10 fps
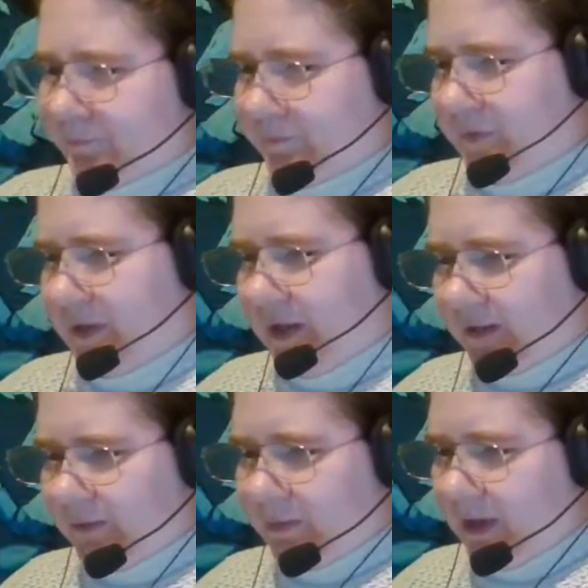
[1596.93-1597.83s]
the
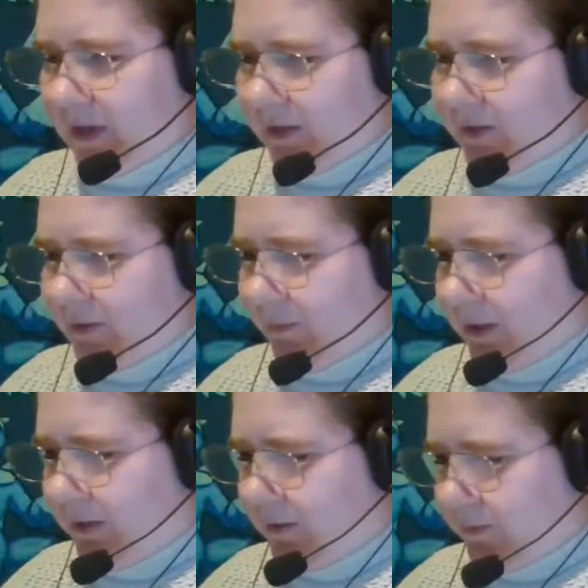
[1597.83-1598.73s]
next page in my
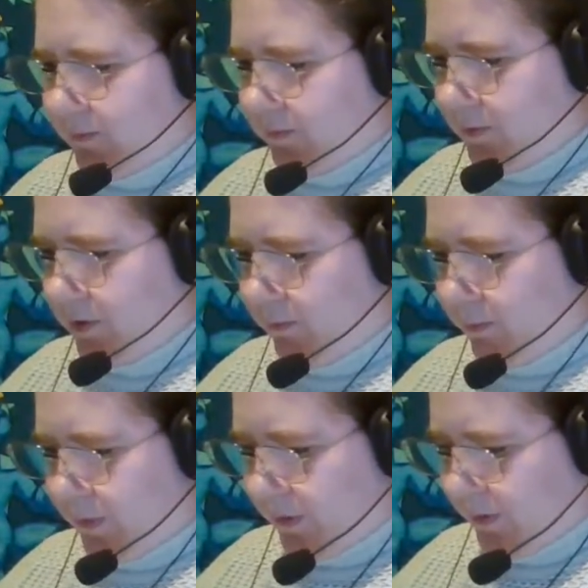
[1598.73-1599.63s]
little
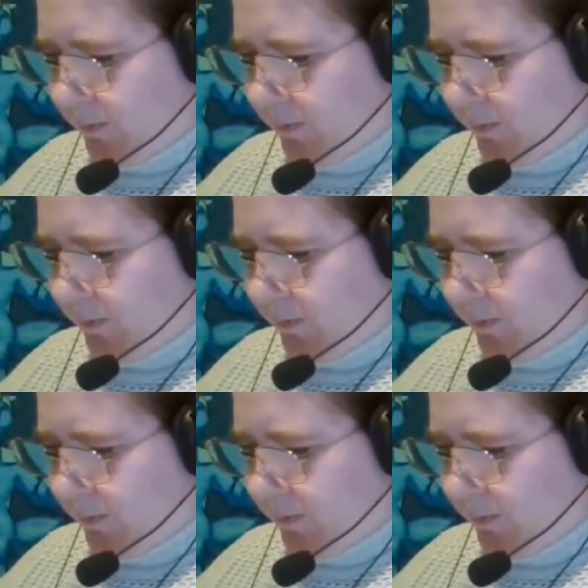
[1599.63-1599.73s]
notebook.